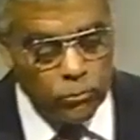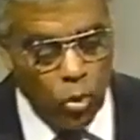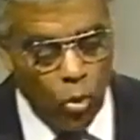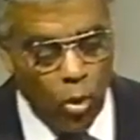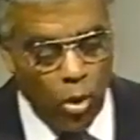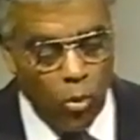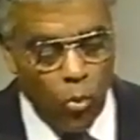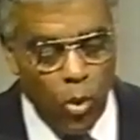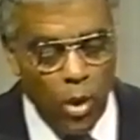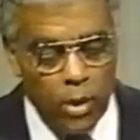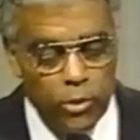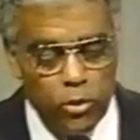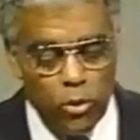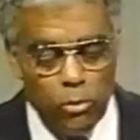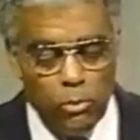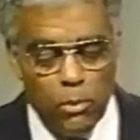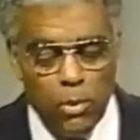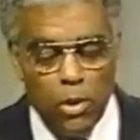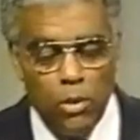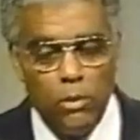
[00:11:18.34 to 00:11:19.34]
or one
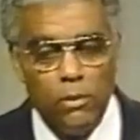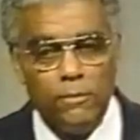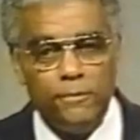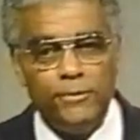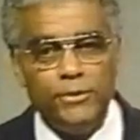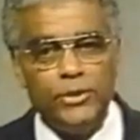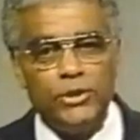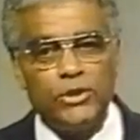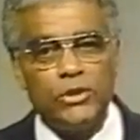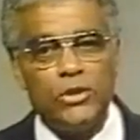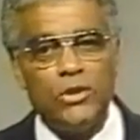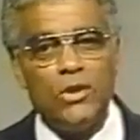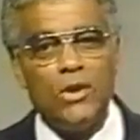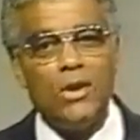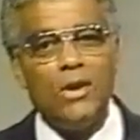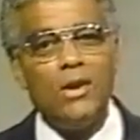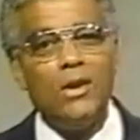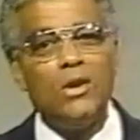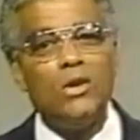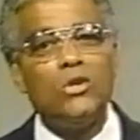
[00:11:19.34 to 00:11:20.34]
who moves
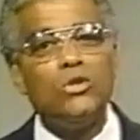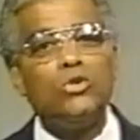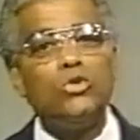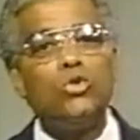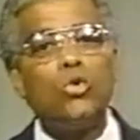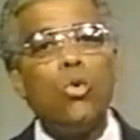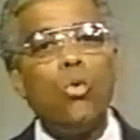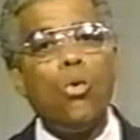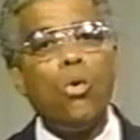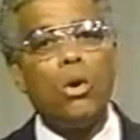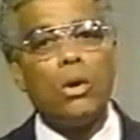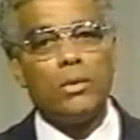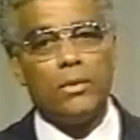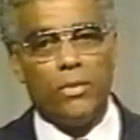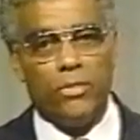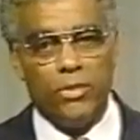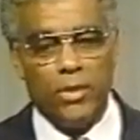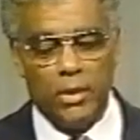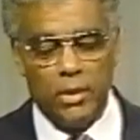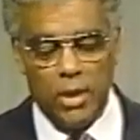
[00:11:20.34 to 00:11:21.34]

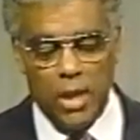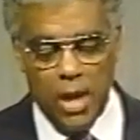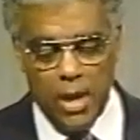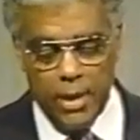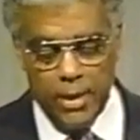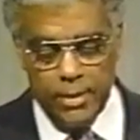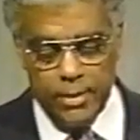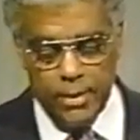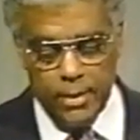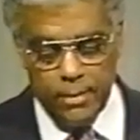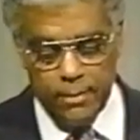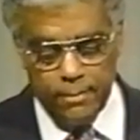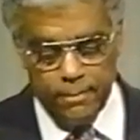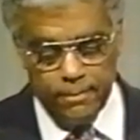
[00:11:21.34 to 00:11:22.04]
toward the light?